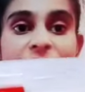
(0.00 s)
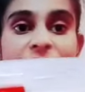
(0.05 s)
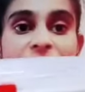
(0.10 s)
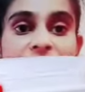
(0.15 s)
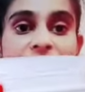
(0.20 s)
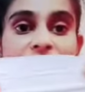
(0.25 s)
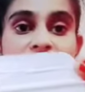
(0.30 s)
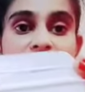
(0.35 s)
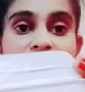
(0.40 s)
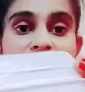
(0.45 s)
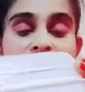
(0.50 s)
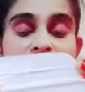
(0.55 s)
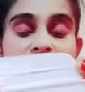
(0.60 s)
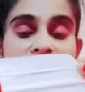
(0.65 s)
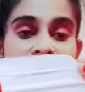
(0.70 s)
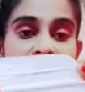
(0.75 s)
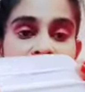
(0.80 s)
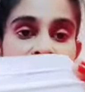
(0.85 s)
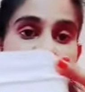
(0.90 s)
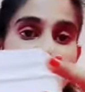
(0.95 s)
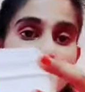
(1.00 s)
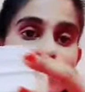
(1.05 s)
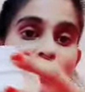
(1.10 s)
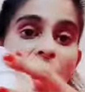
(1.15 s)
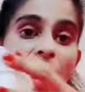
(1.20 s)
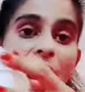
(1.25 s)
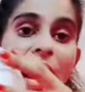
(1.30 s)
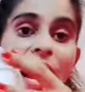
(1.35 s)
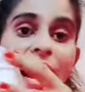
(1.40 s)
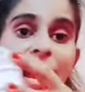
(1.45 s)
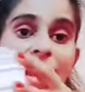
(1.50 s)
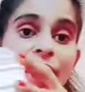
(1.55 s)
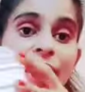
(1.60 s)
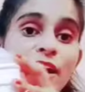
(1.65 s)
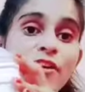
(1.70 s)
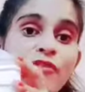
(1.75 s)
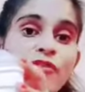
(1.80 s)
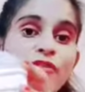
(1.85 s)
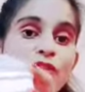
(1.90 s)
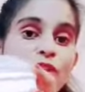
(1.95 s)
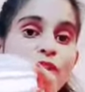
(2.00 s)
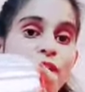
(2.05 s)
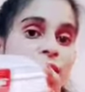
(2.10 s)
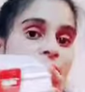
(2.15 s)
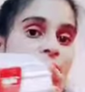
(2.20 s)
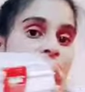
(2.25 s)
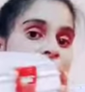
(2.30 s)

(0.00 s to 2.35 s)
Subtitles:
This is my first